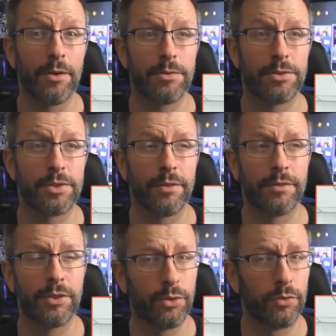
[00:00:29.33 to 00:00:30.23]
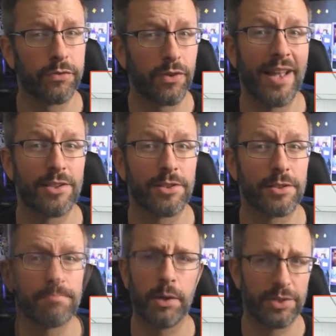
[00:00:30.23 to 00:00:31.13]
photos of two
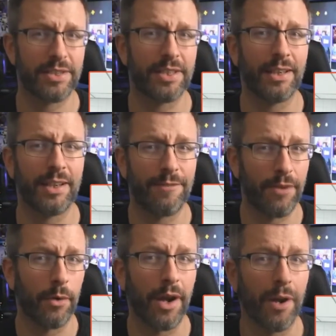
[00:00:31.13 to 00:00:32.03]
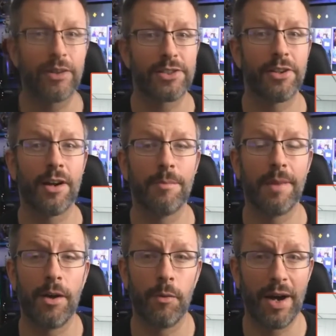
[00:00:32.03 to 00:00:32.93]
friends posting a photo. Now let's talk
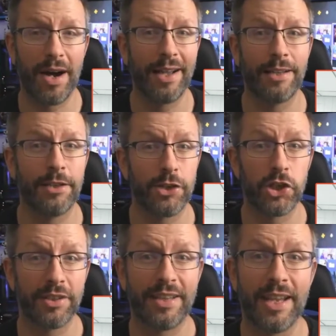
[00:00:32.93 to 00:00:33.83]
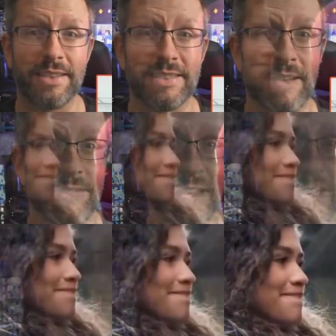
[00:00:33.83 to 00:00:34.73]
about why you shouldn't take this at
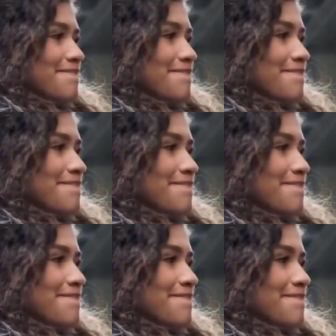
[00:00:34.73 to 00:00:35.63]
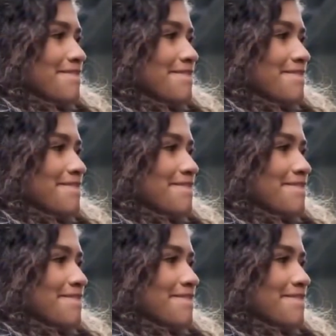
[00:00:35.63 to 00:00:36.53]
face value at all.
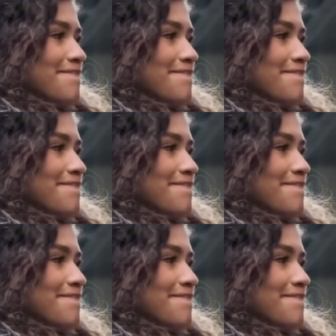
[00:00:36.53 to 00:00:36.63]
Because,